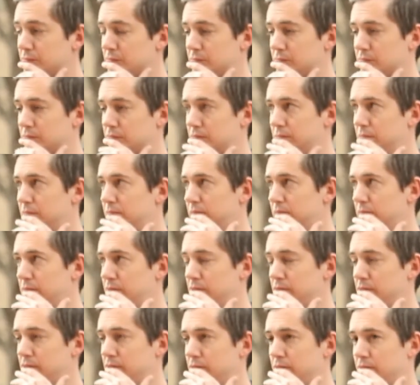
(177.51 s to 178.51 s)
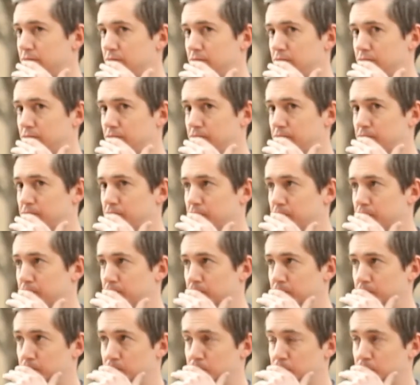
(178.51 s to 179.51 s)

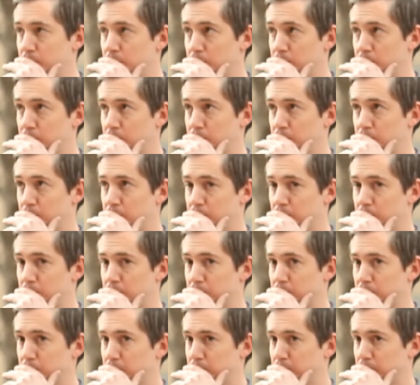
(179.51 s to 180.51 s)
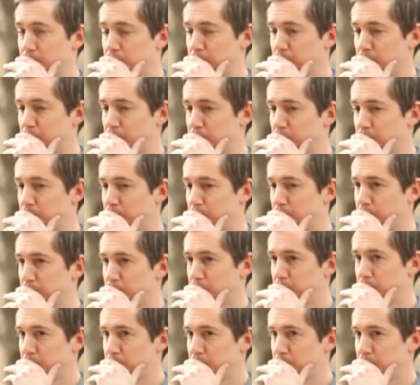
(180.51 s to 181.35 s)
No words are spoken by the person on screen.